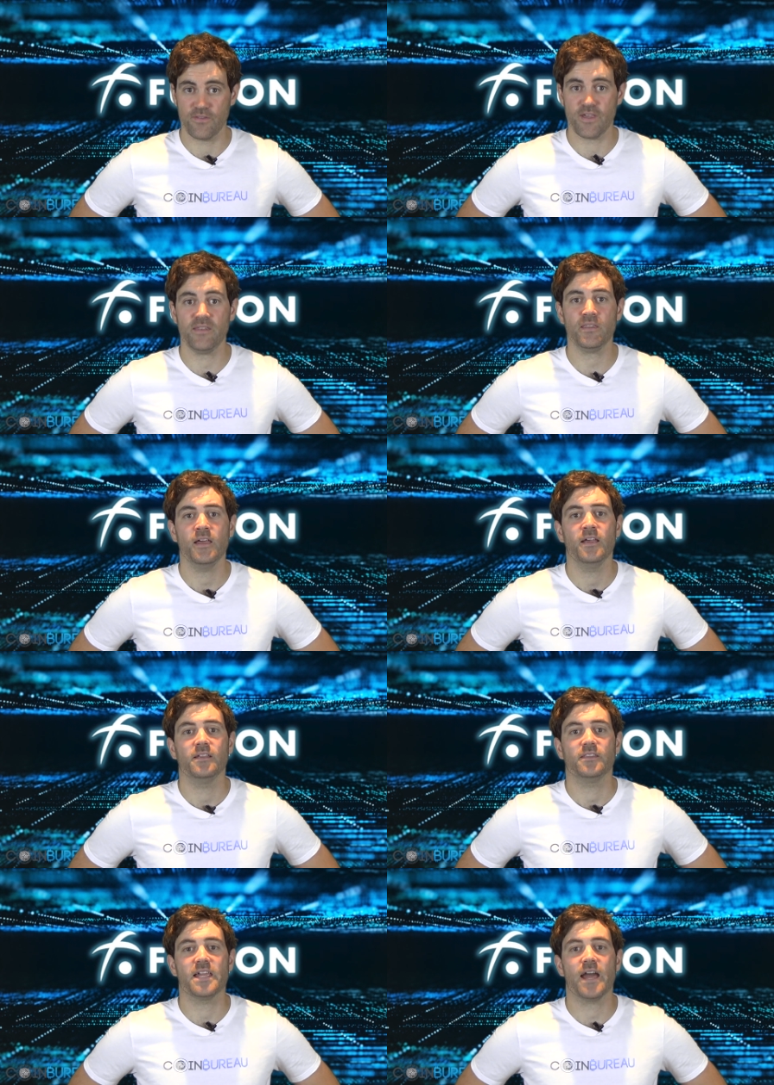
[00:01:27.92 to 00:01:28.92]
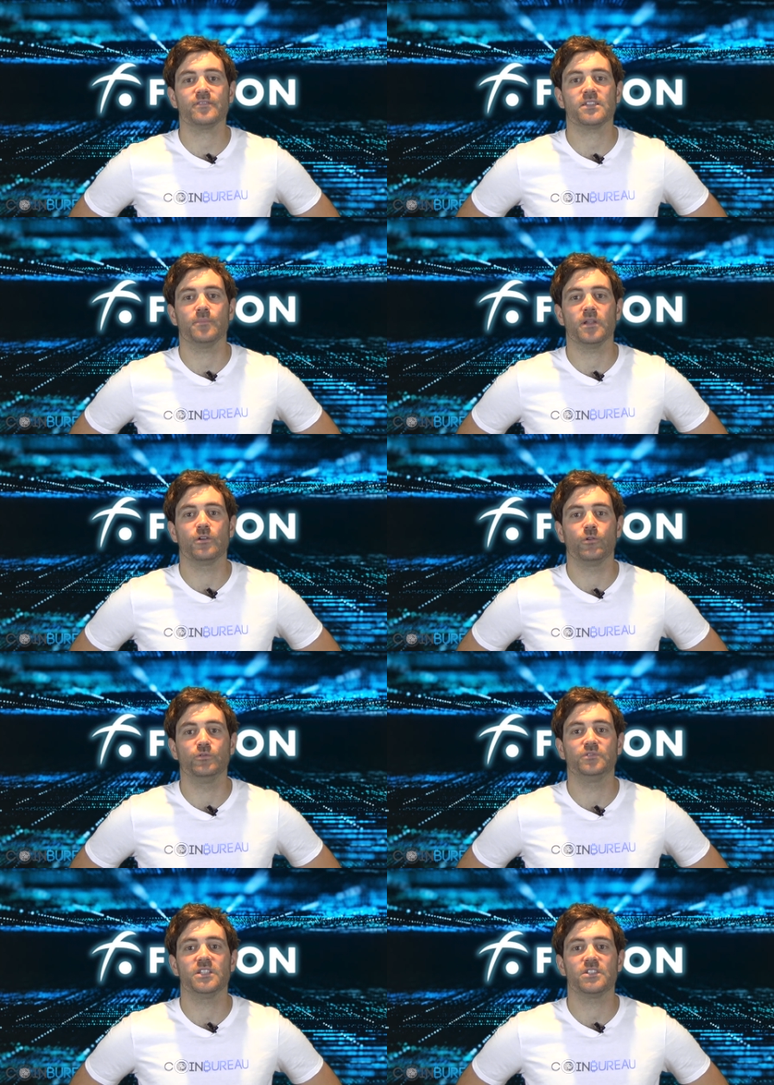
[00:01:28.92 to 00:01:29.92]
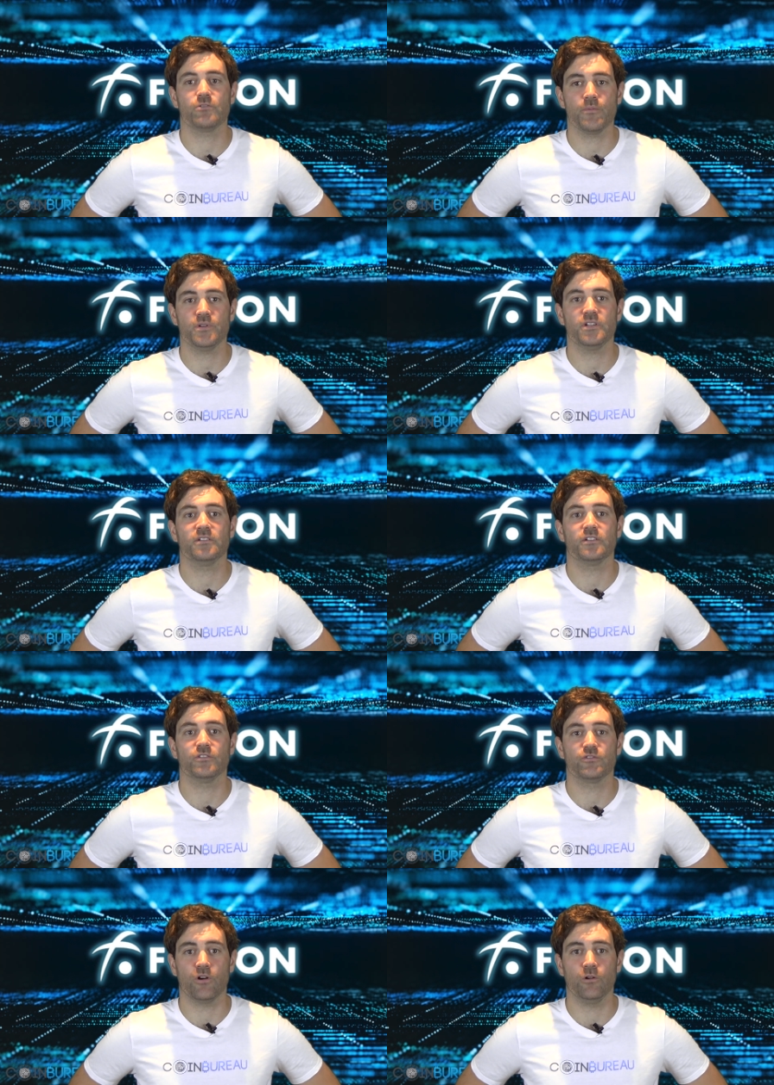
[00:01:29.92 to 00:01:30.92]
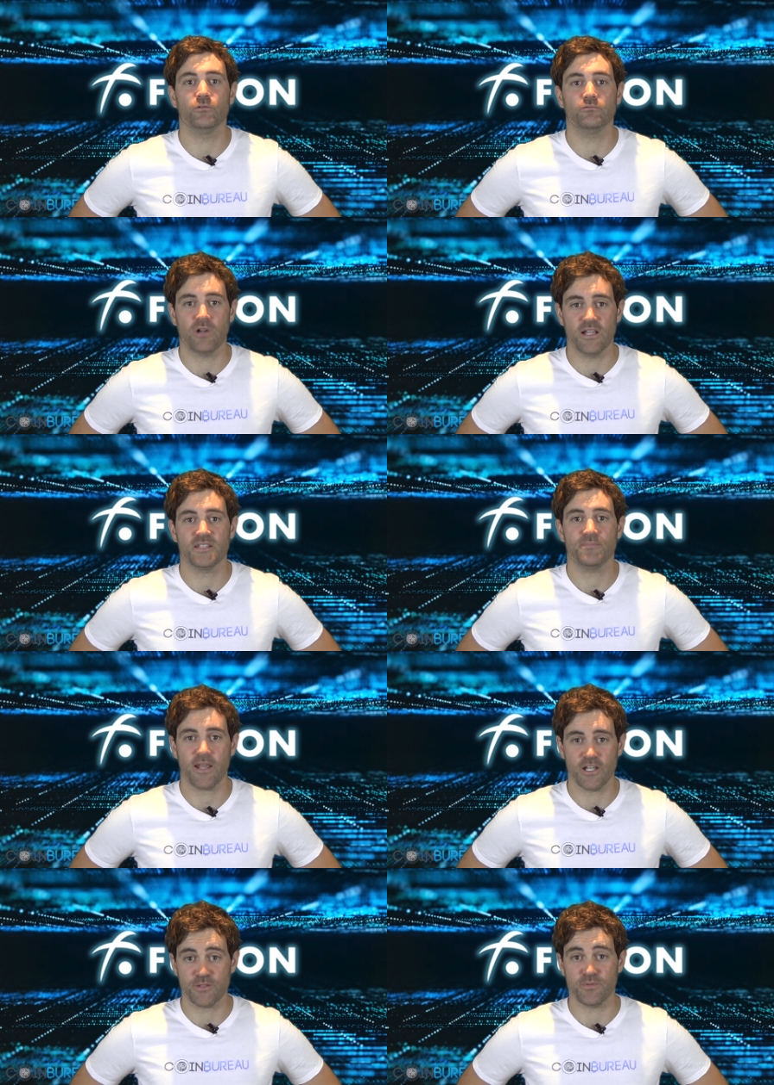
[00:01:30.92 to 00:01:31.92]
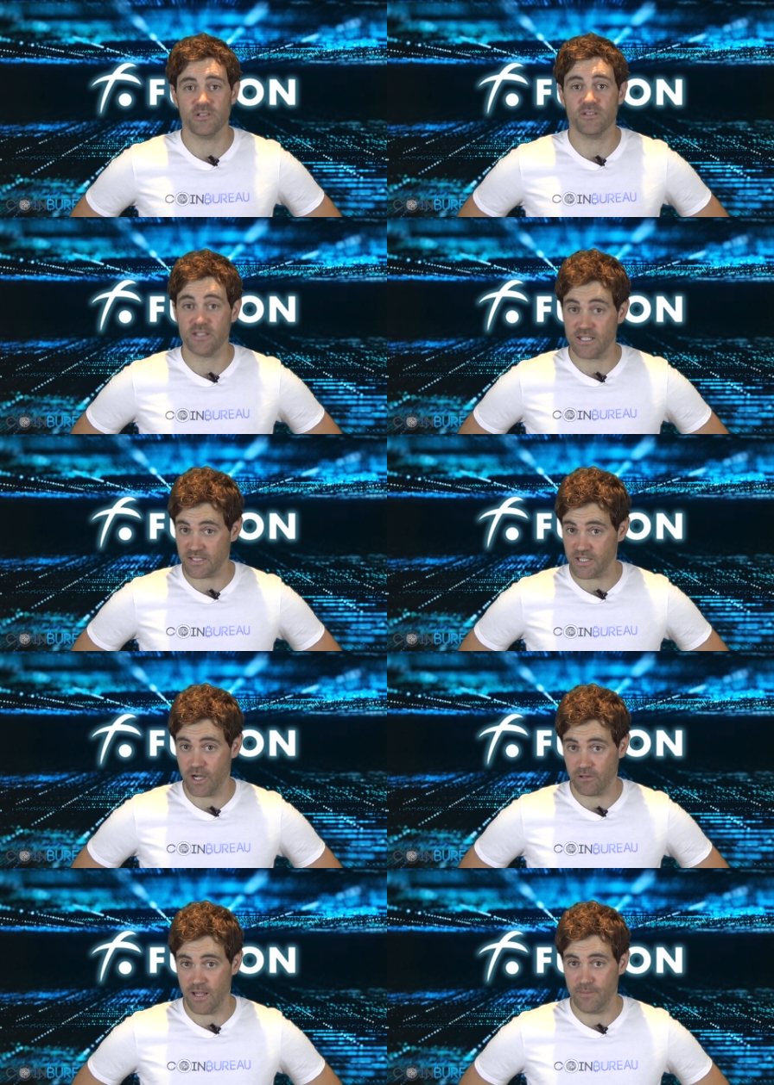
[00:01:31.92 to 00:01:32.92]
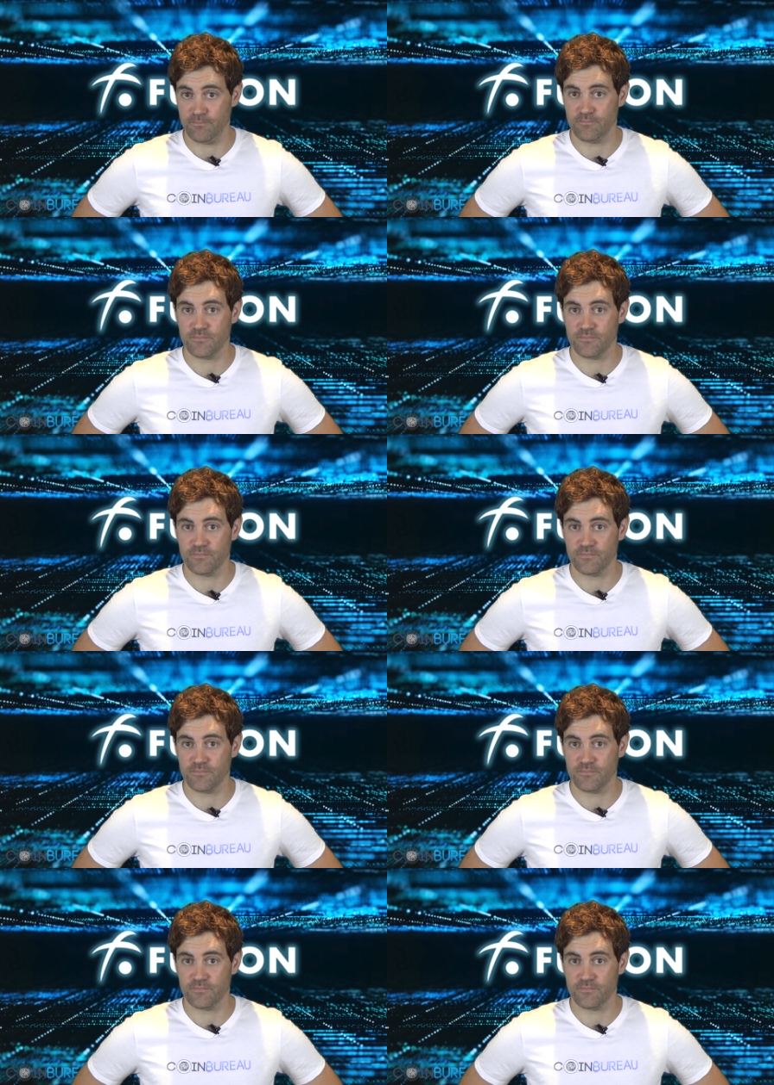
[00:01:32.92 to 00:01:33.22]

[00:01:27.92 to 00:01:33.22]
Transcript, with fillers: Then they have something called Distributed Control Rights Management, DCRM.